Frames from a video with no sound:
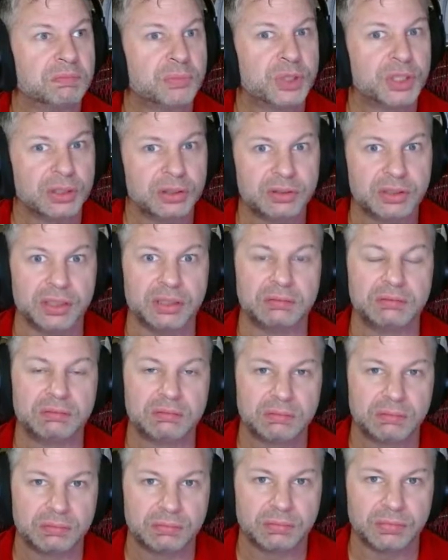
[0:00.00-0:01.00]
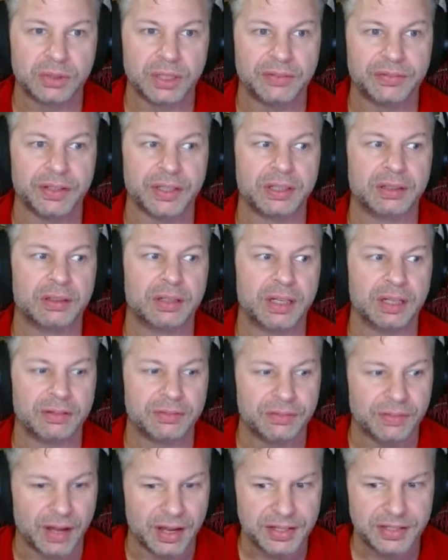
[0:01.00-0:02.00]
children living
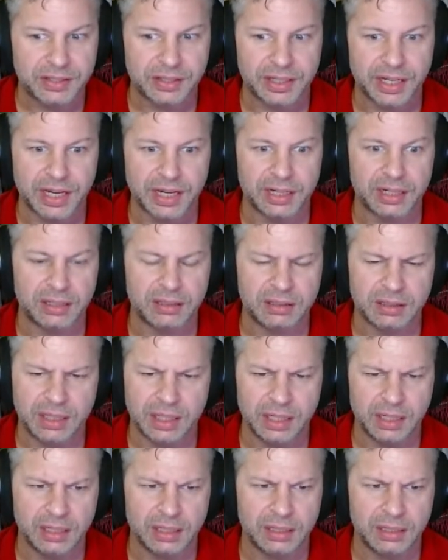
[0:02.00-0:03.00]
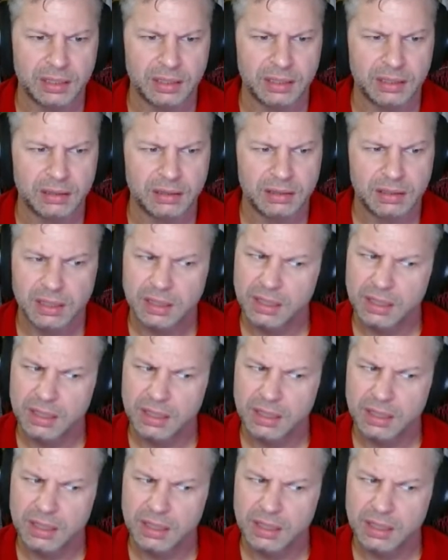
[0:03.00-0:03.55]
in foster care, and